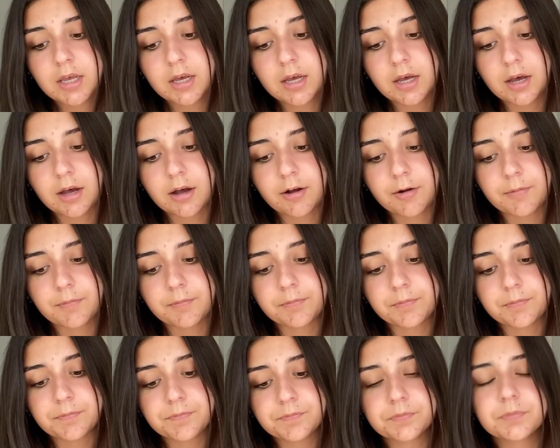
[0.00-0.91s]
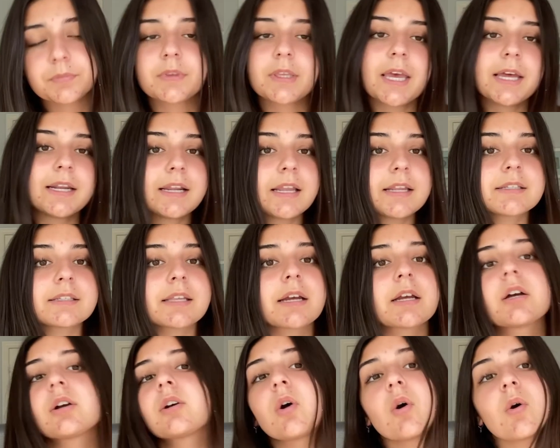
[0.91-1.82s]
And it's like
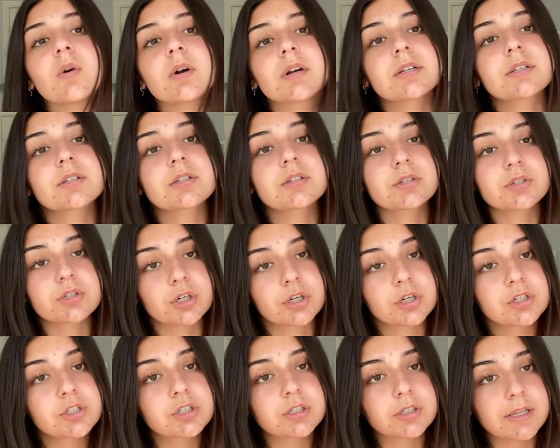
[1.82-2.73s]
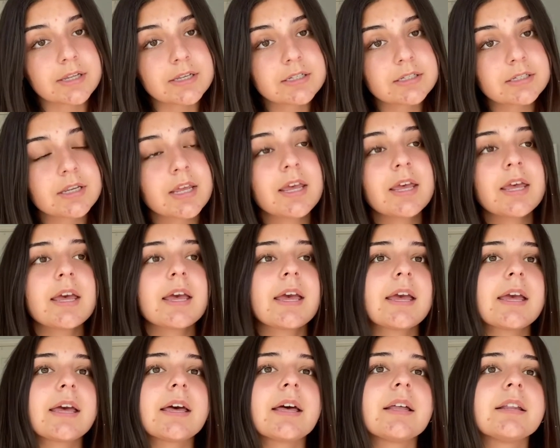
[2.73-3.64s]
a course search list,
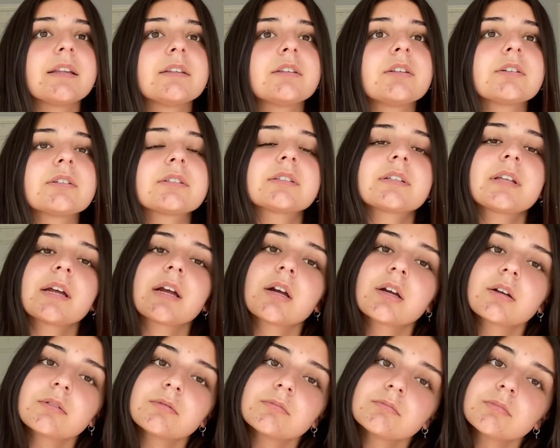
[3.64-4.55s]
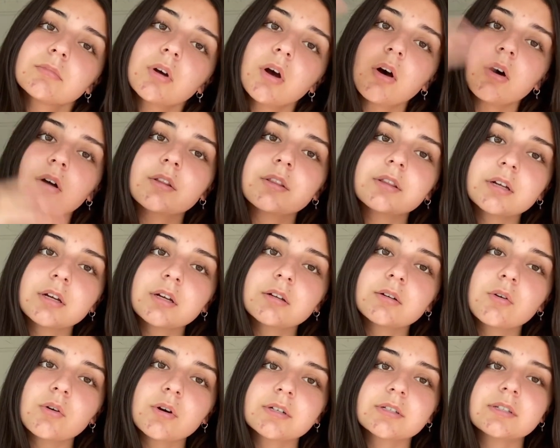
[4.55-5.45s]
and there's like all the
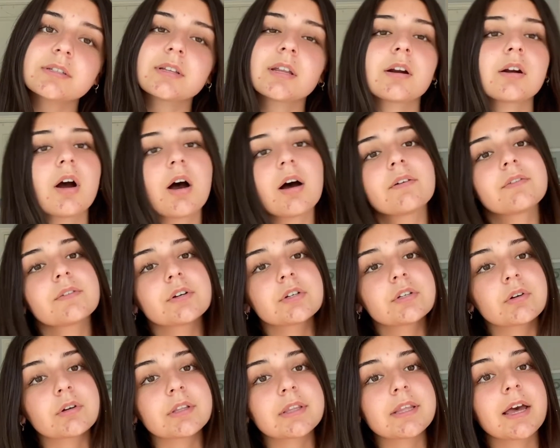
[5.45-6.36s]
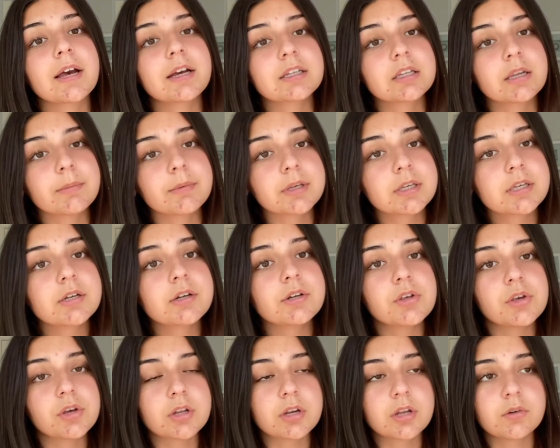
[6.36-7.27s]
courses that are offered during the academic year.
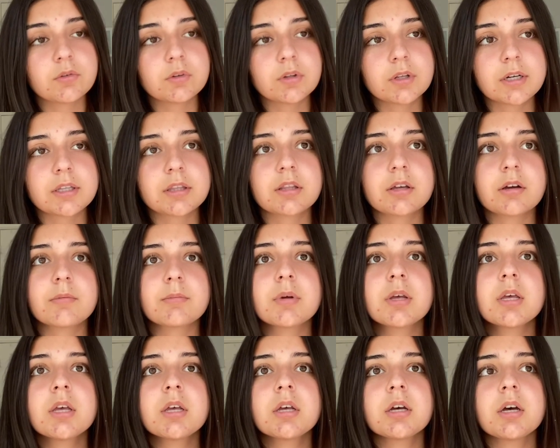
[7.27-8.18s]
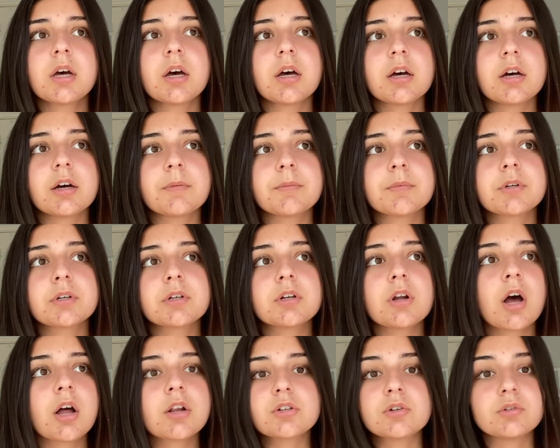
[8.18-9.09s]
You can go and look at them. They're
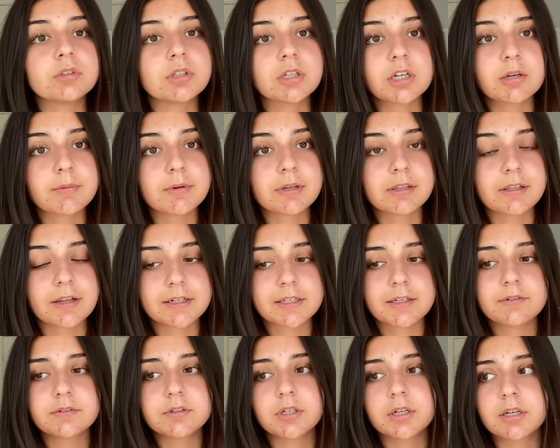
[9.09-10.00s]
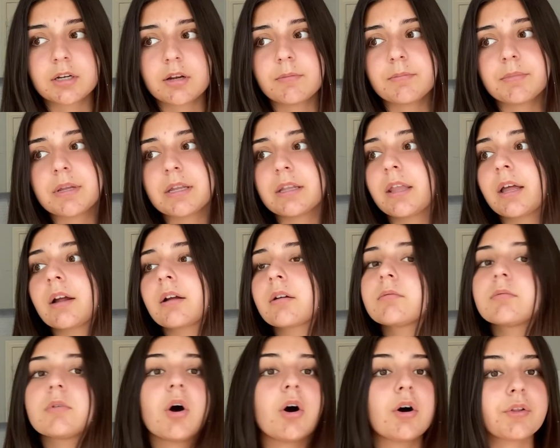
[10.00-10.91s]
not only going to be electives, they're going to be like
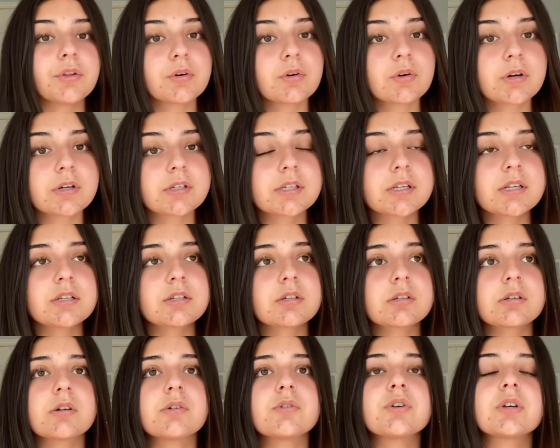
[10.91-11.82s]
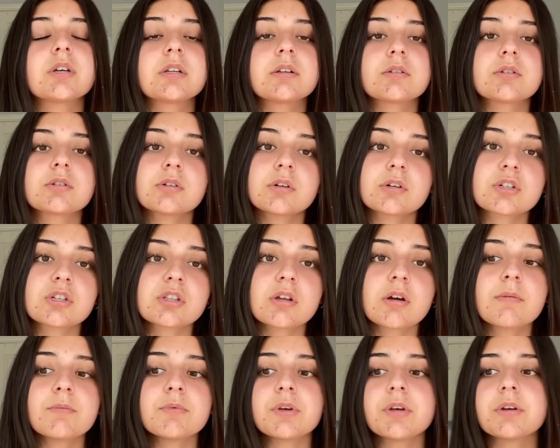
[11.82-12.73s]
all the courses, so you can search
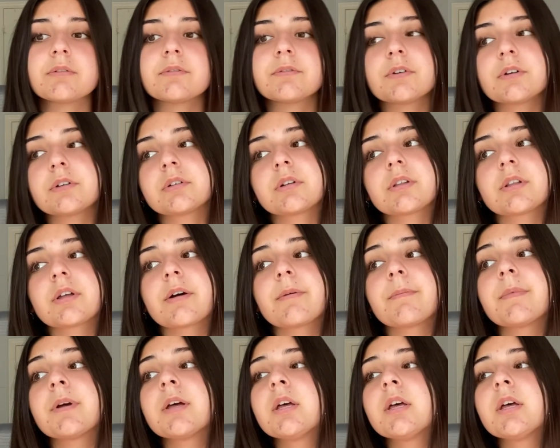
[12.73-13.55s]
them, you can filter them,